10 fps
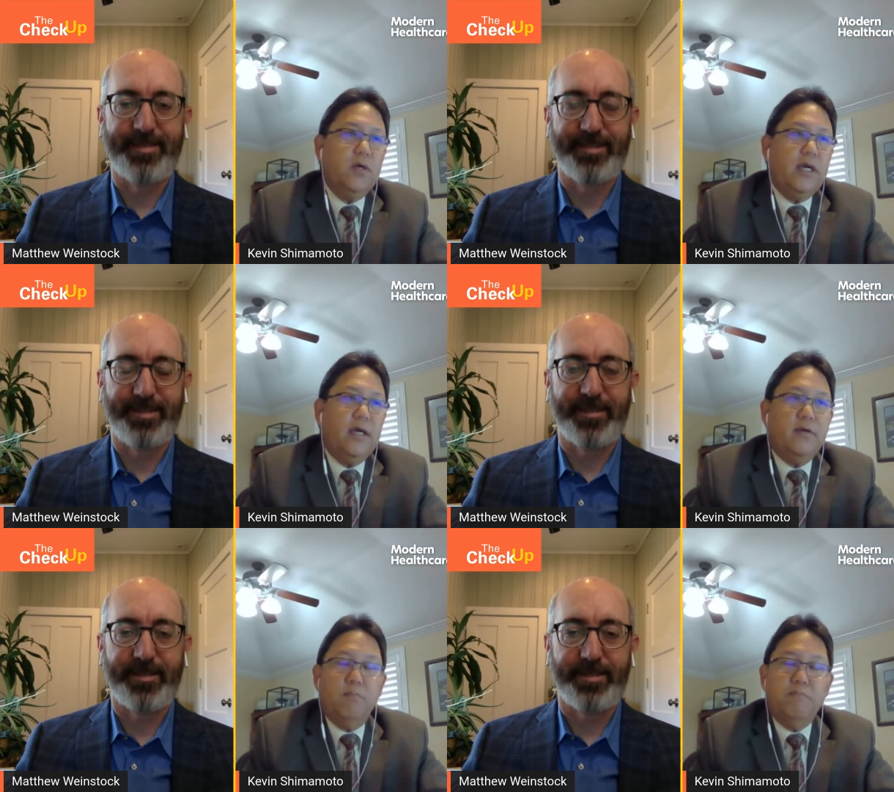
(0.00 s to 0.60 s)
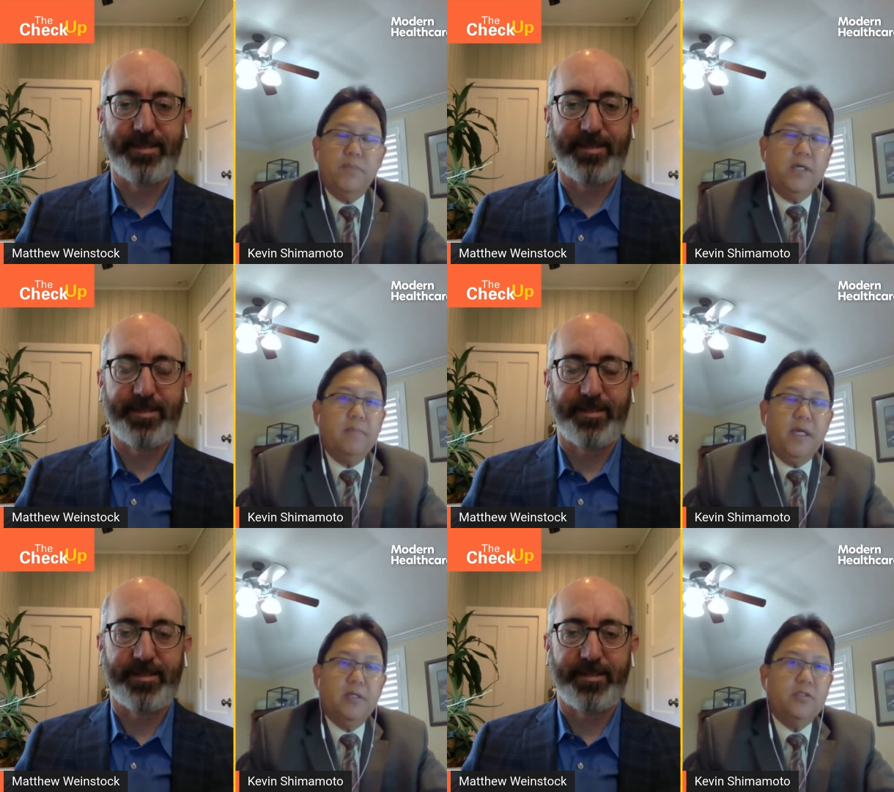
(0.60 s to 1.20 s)
Speaker 1: were had a big
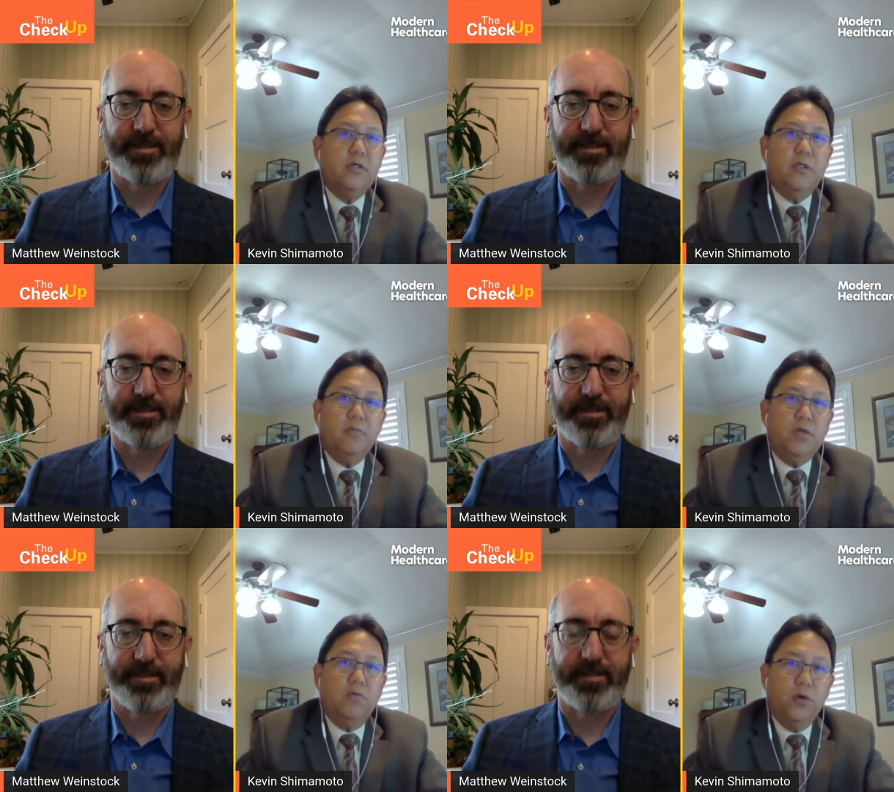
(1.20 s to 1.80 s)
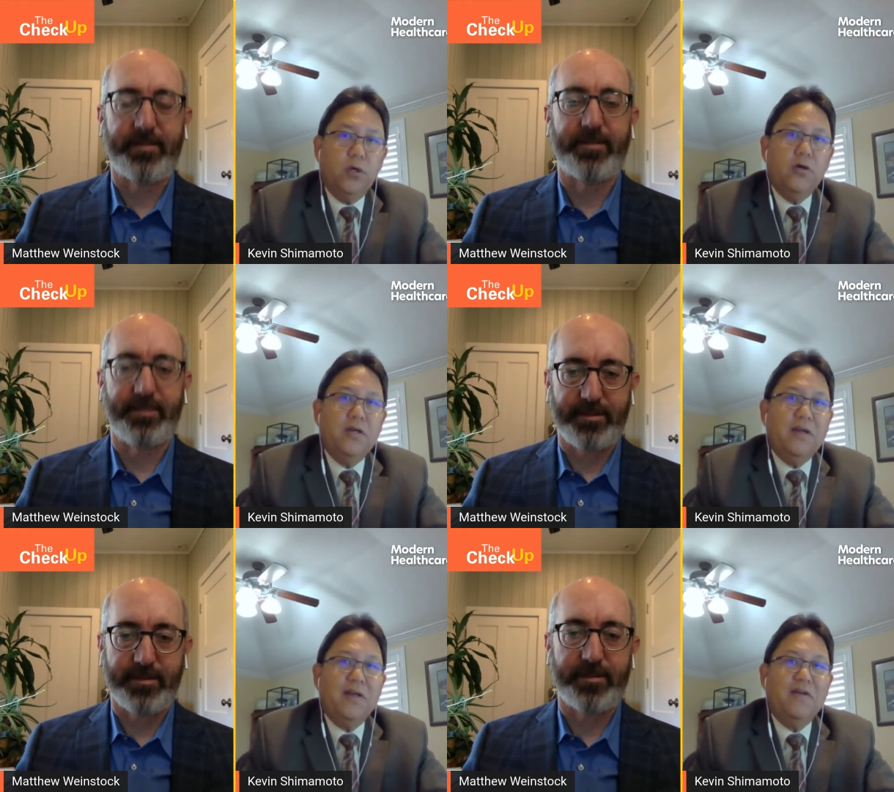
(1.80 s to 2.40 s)
command center that we were going
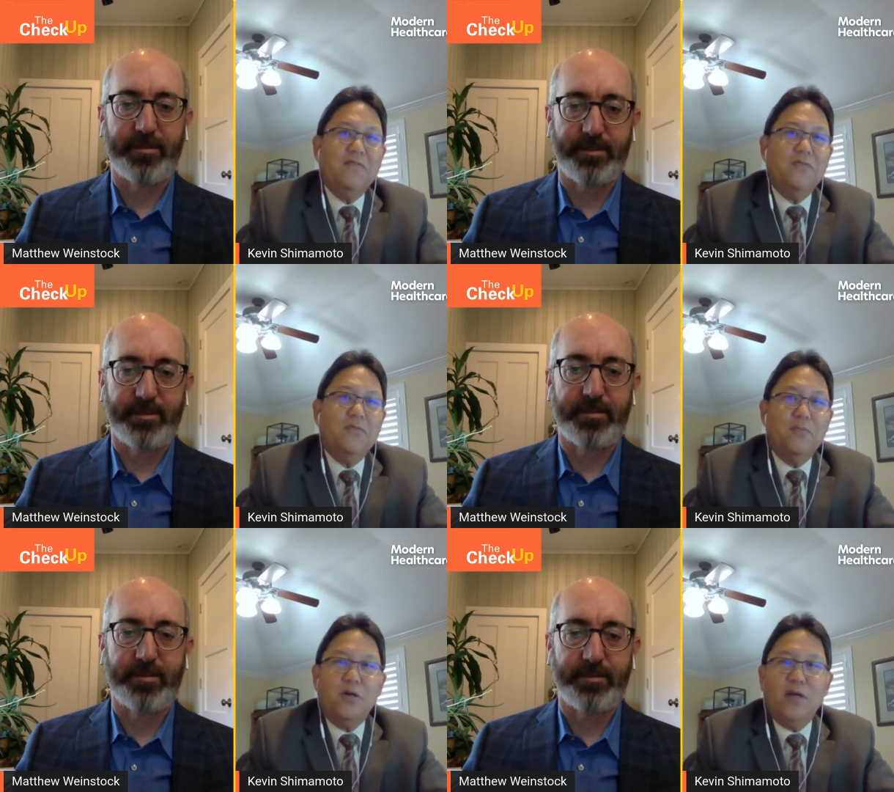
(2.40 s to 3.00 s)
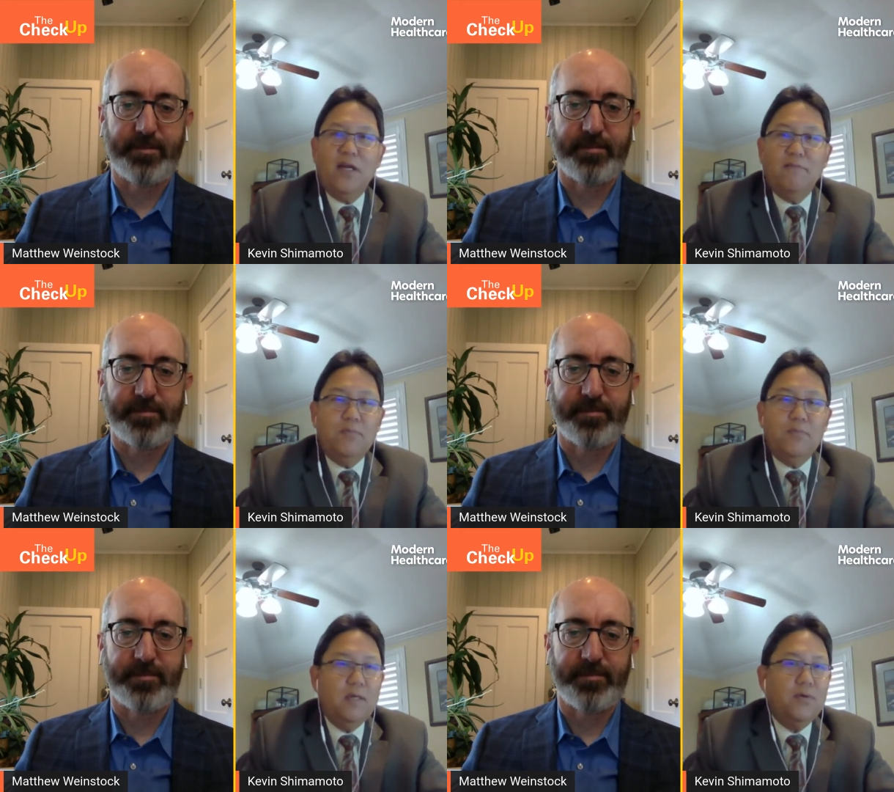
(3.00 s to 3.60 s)
to have, you know, have
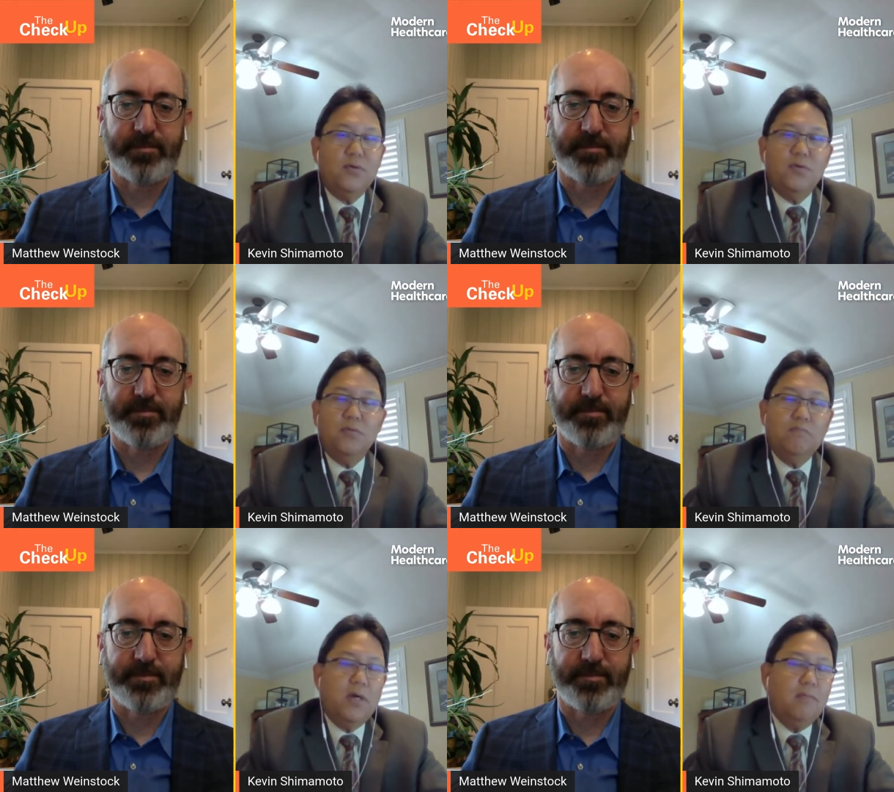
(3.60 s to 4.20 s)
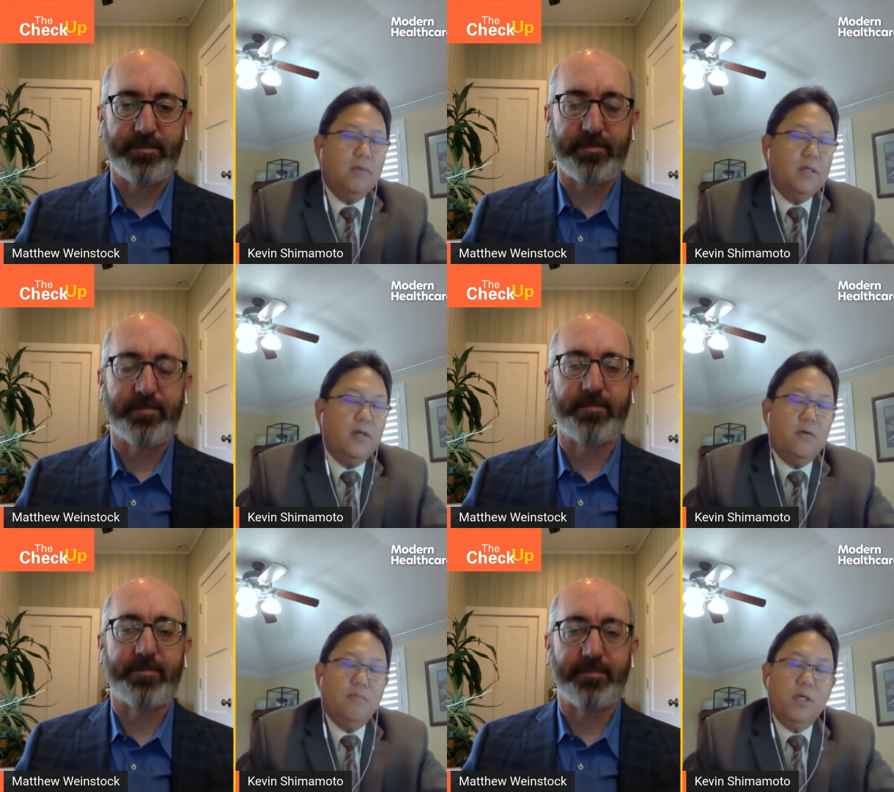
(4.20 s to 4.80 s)
people,
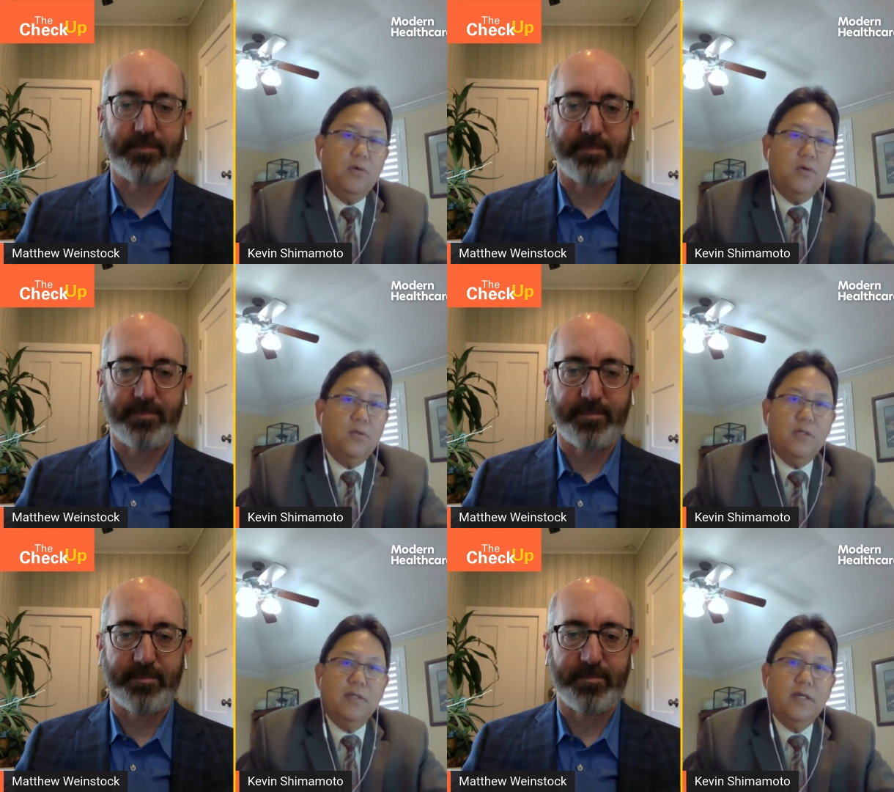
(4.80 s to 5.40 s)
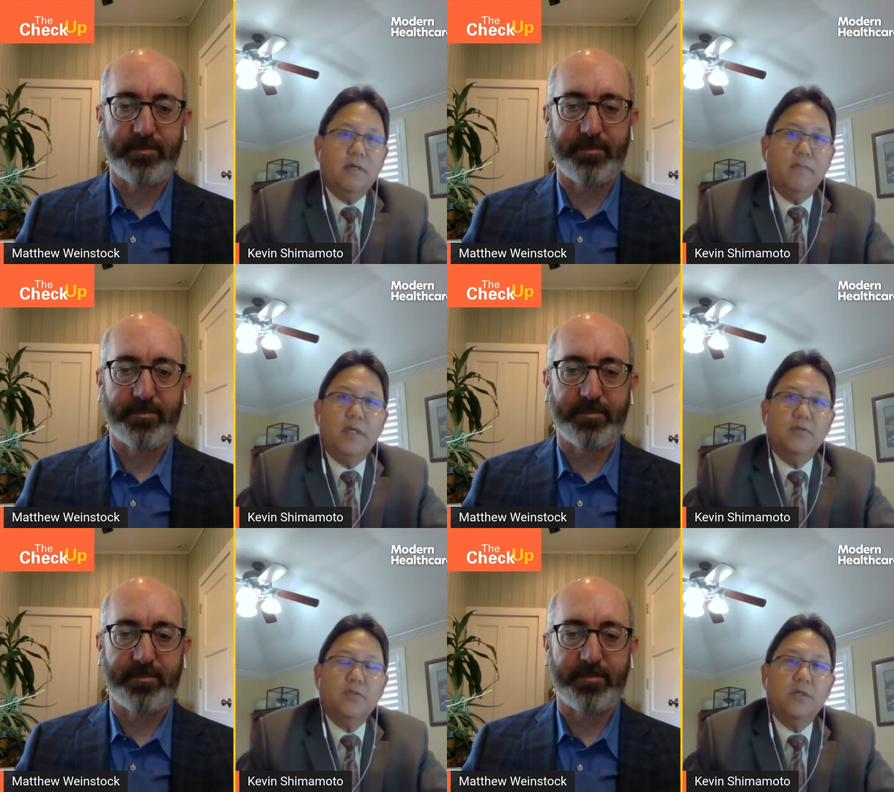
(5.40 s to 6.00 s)
probably 100 people within that
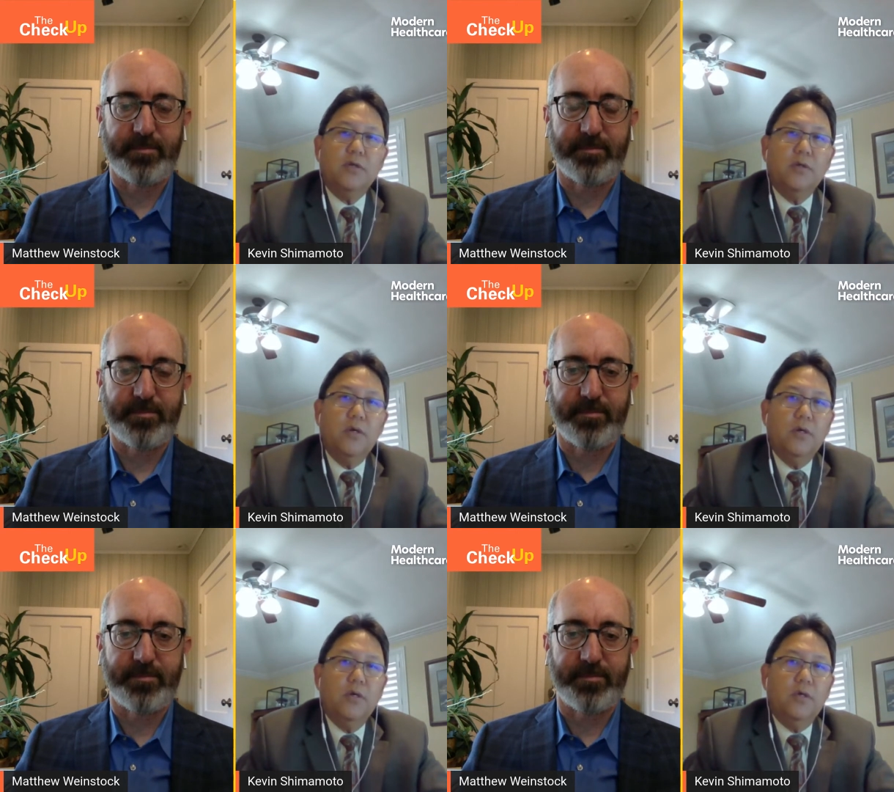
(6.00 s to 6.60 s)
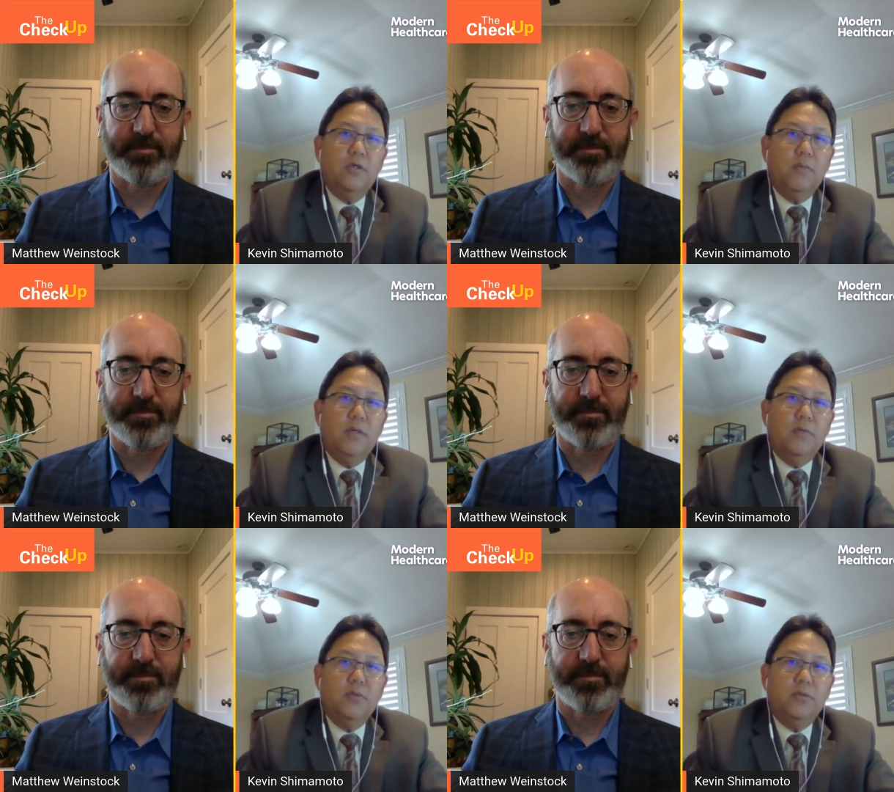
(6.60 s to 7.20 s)
command center to
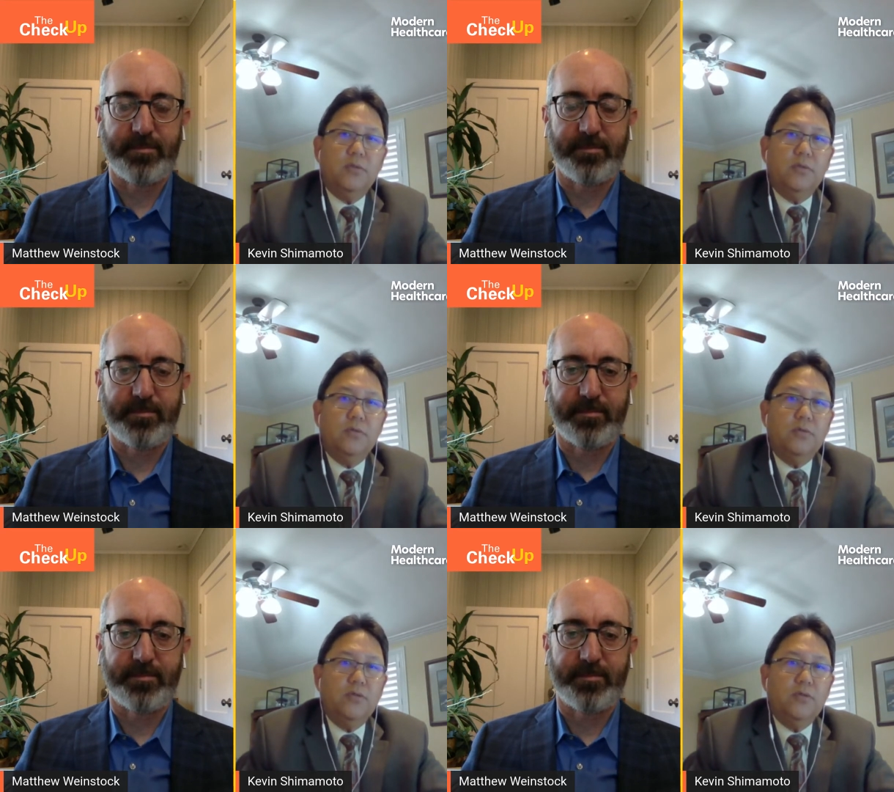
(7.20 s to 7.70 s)
be able to